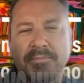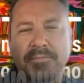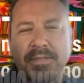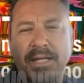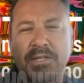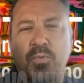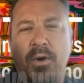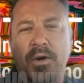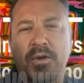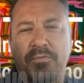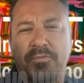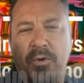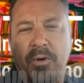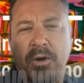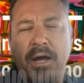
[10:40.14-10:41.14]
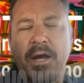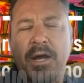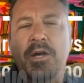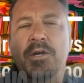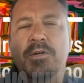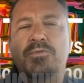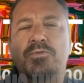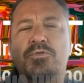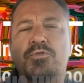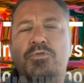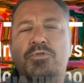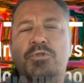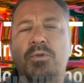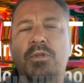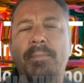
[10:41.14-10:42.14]
that's wonderful yep
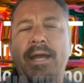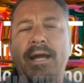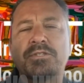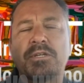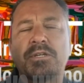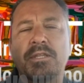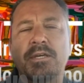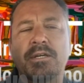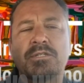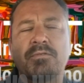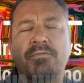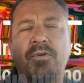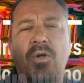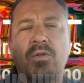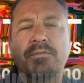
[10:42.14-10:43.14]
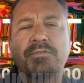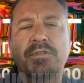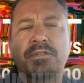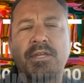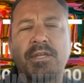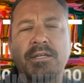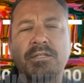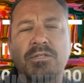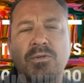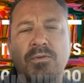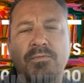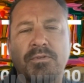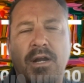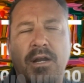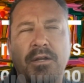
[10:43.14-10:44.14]
so let me ask you this of all of the things that
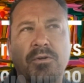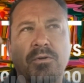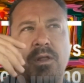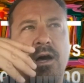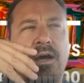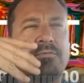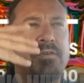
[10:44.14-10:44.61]
you've done in your life,